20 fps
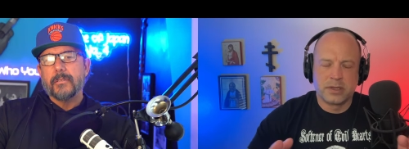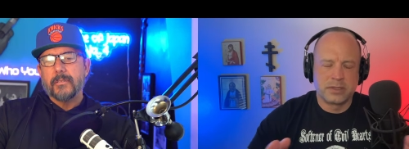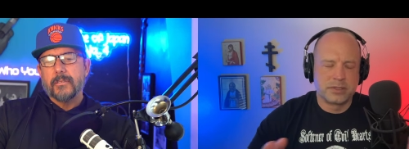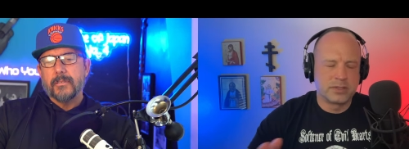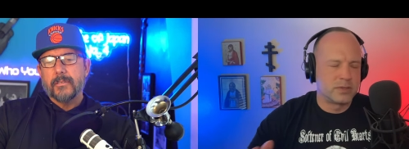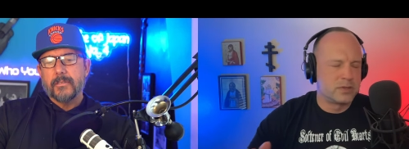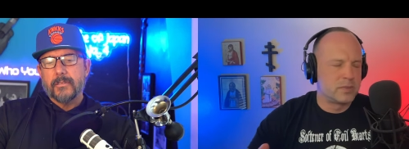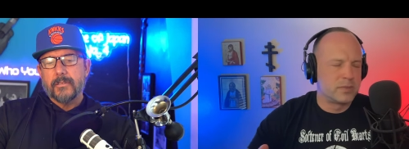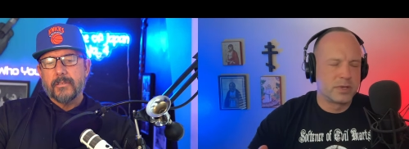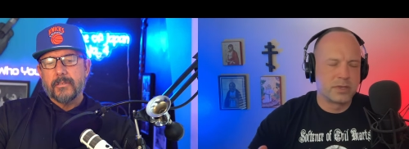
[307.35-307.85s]
Speaker 1: It's
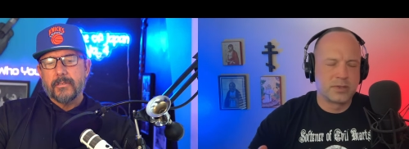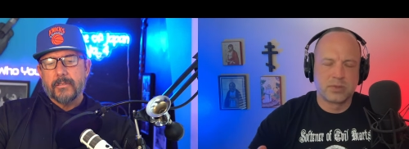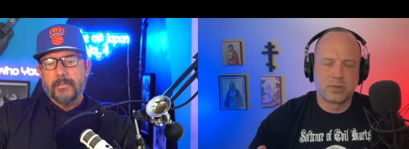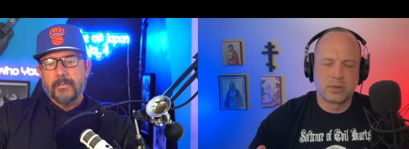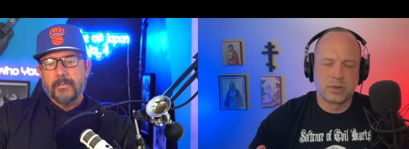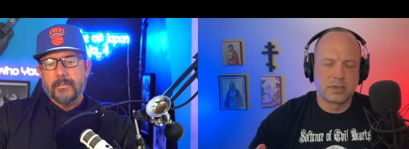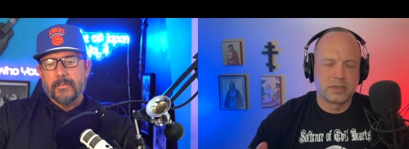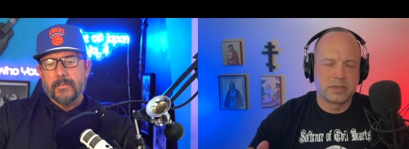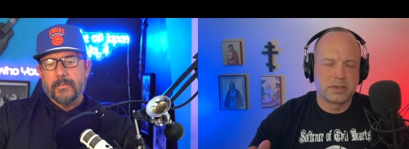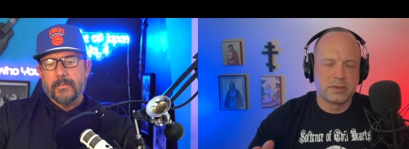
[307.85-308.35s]
too much
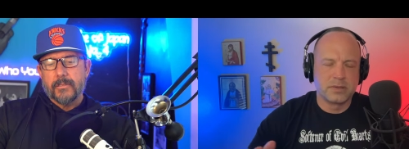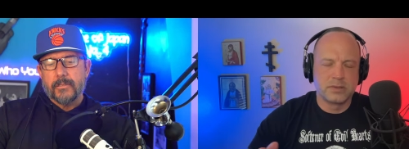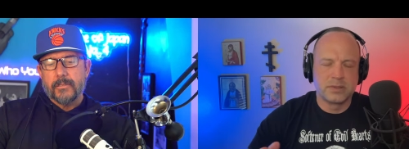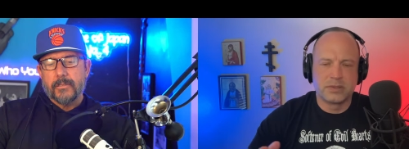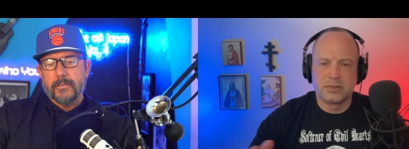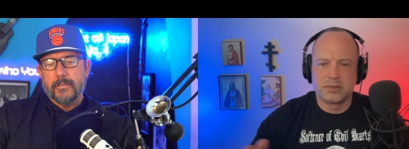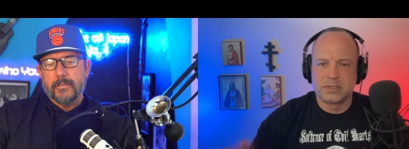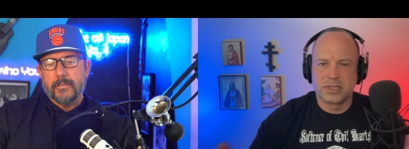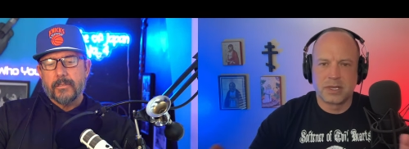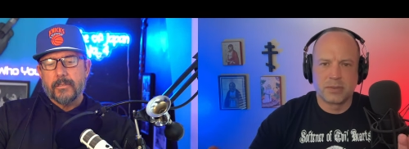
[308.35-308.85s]
work to do
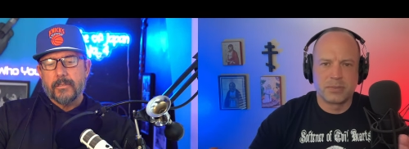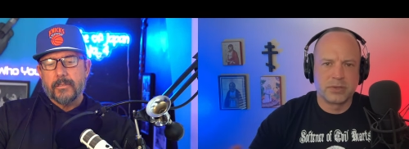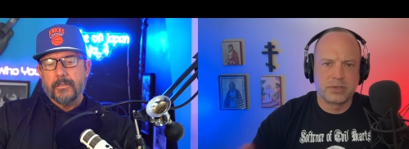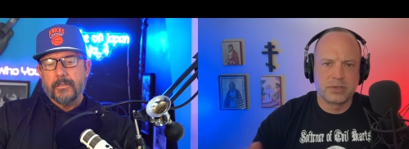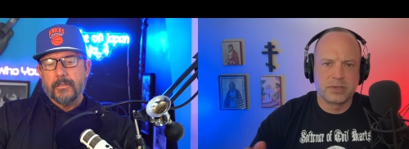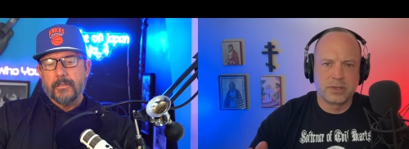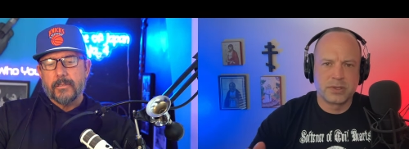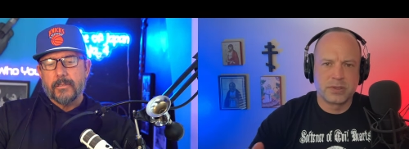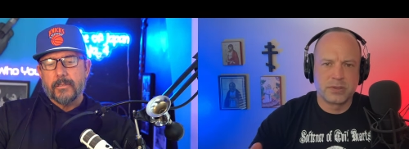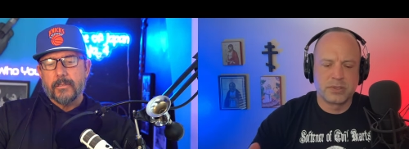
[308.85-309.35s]
two separate
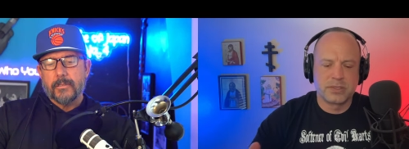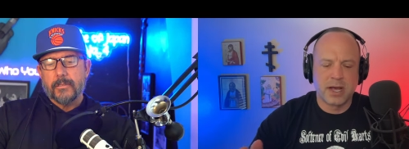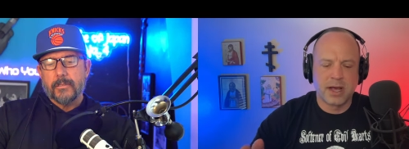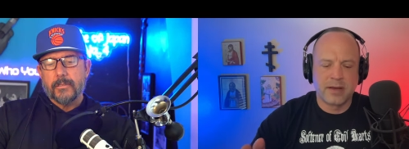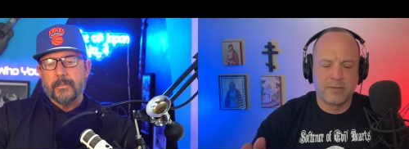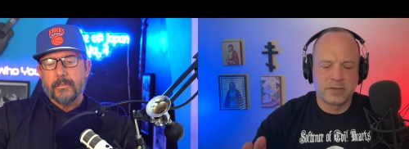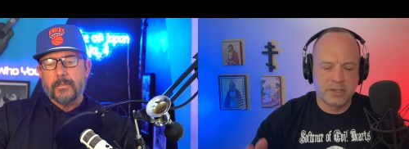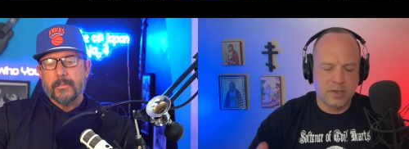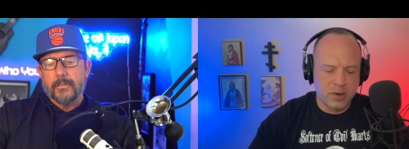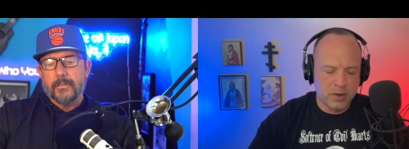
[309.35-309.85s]
shows.
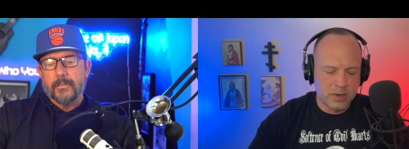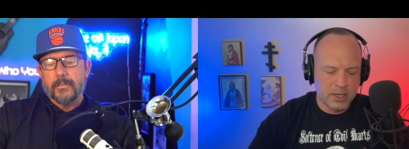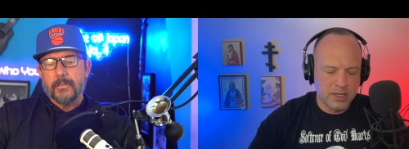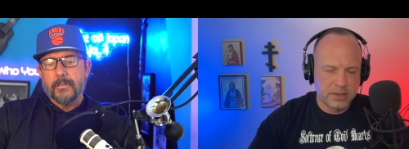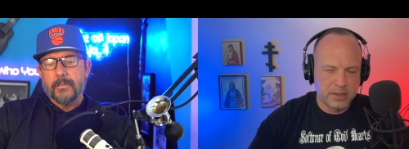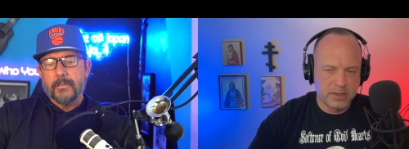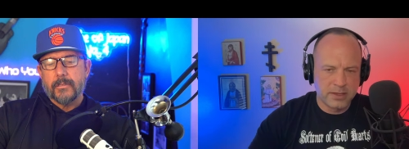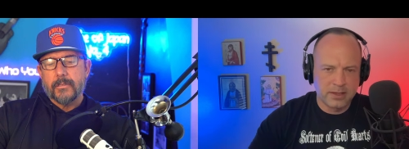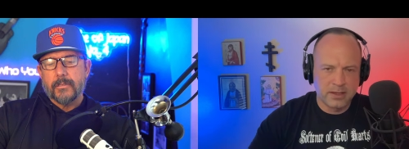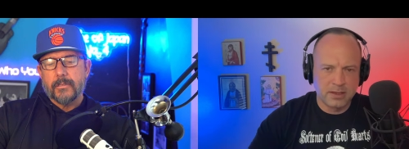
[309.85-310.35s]
I was already
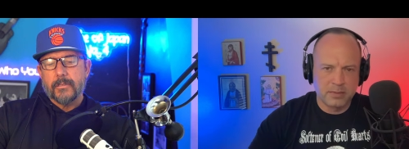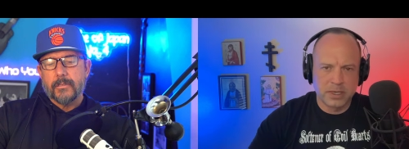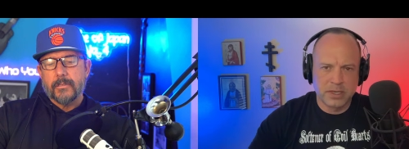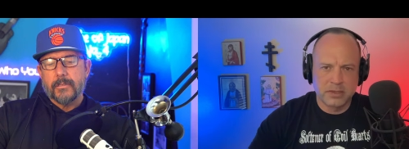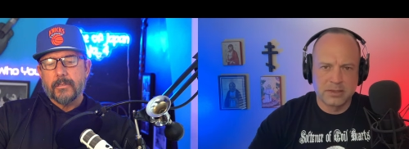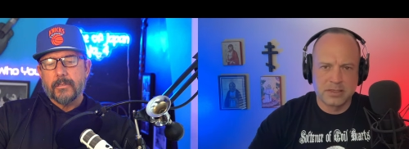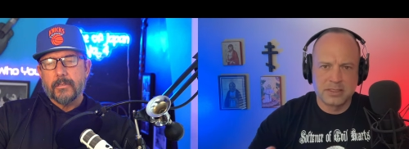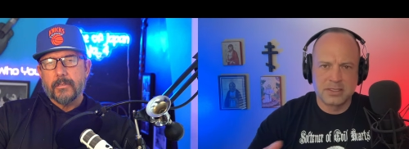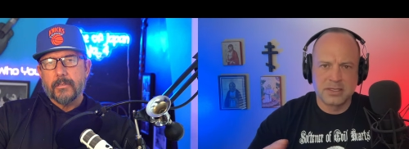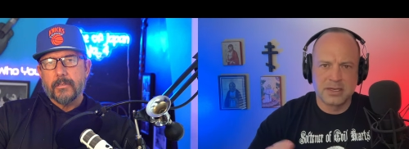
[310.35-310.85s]
thinking
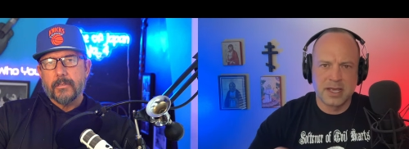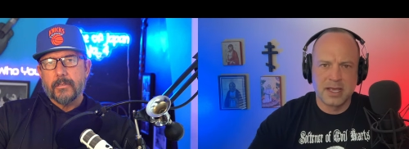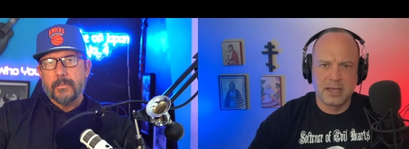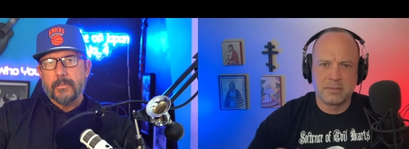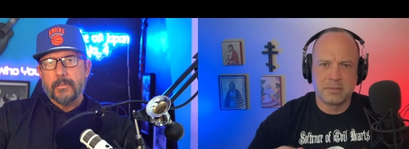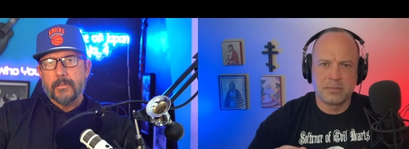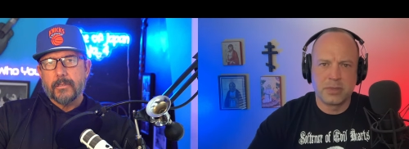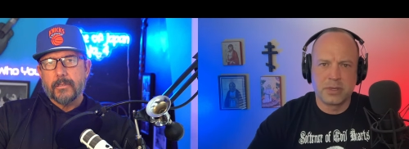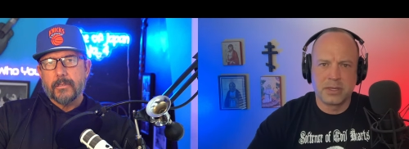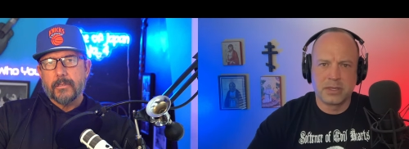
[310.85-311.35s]
about this
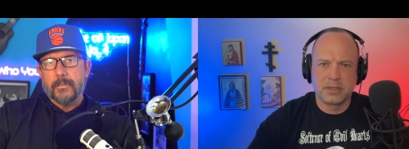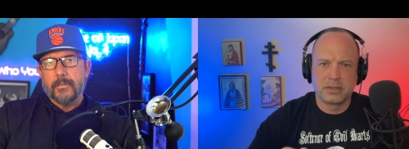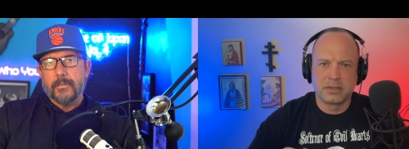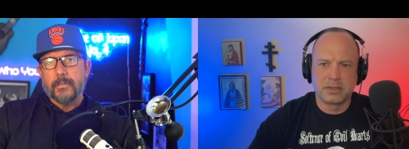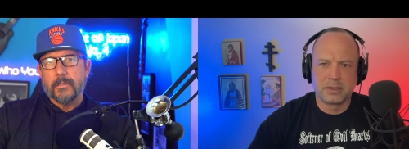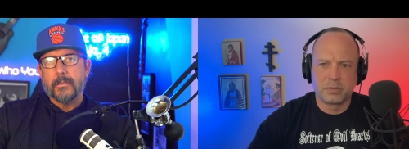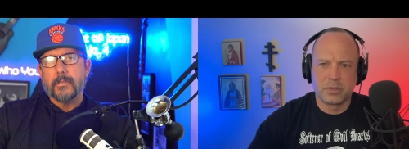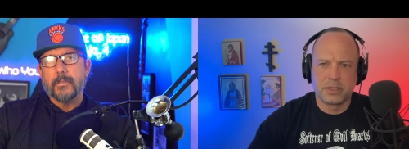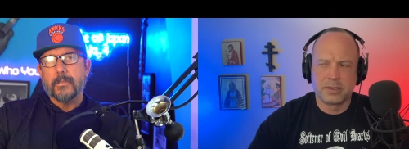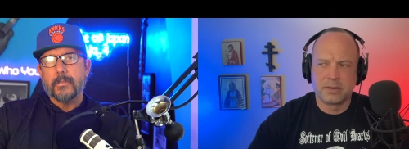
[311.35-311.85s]
name being a
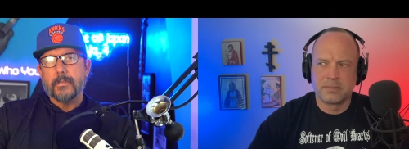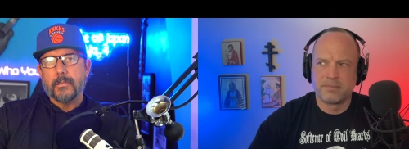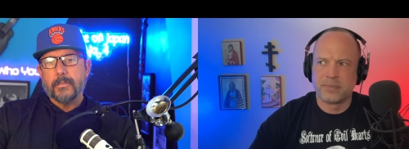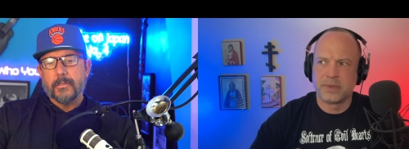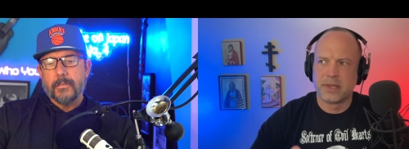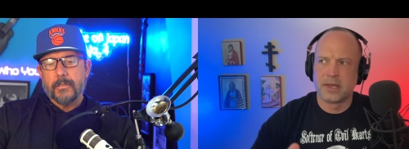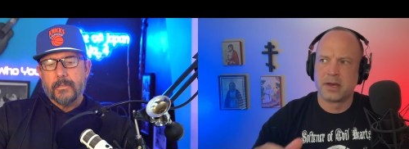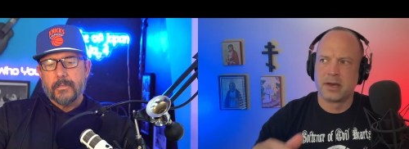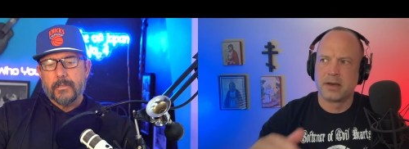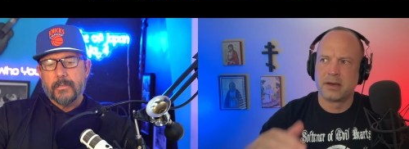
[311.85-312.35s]
little bit
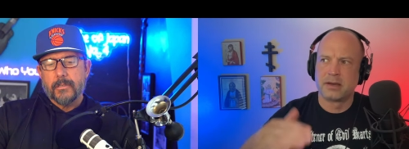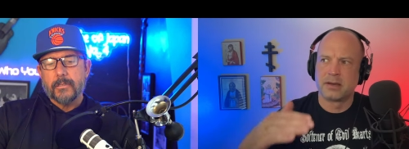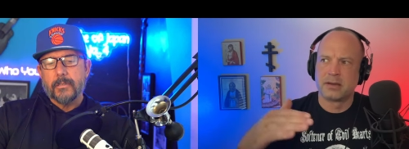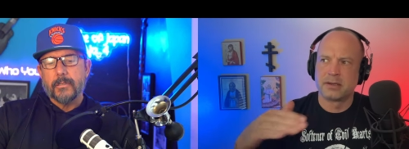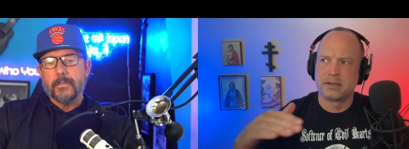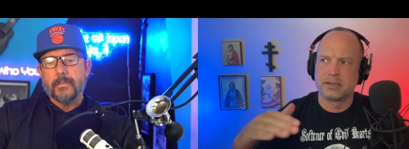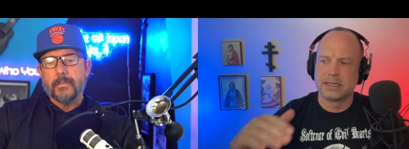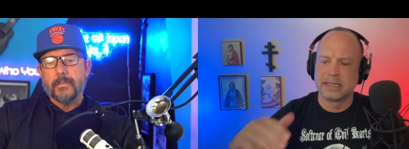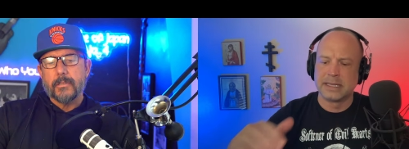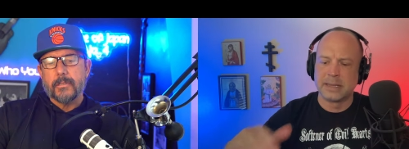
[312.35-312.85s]
uh,
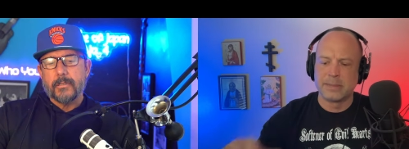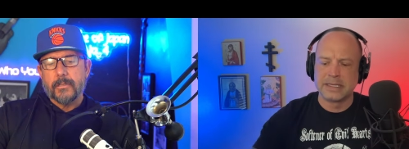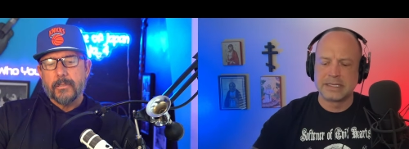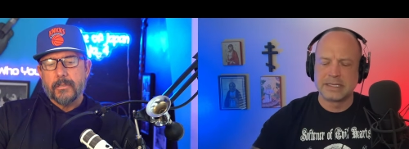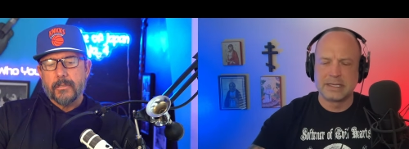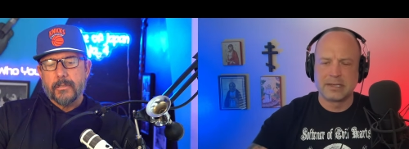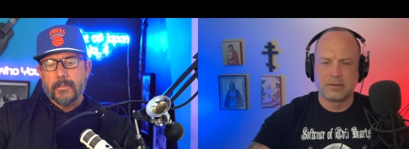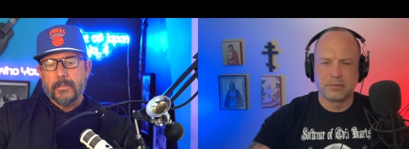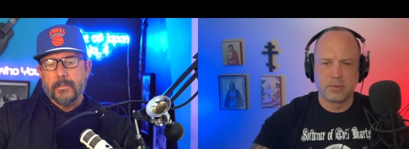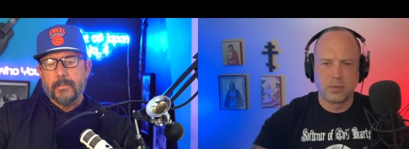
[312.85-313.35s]

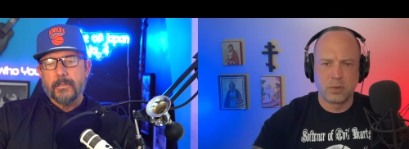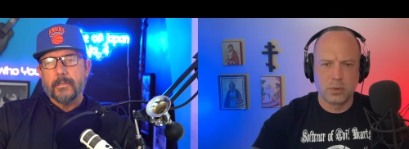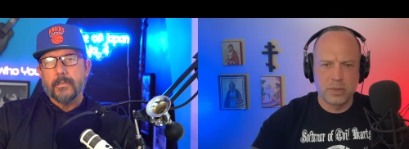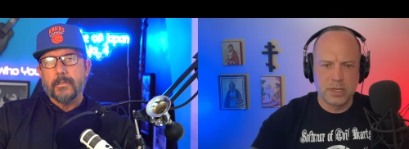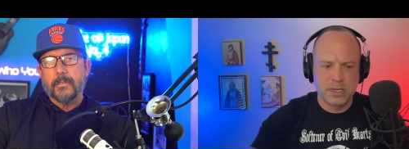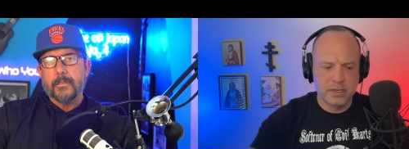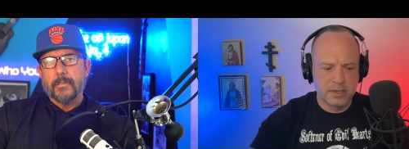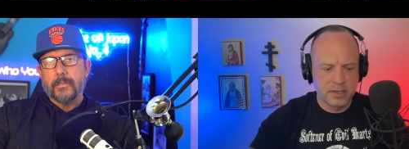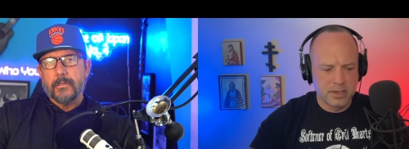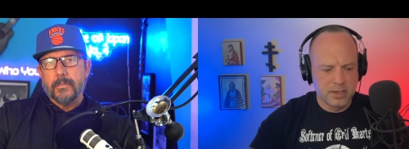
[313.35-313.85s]
limiting for
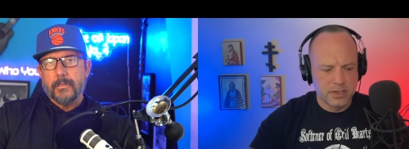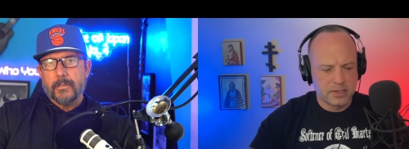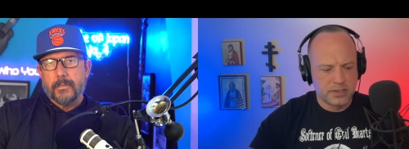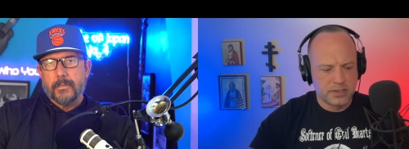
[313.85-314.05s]
me.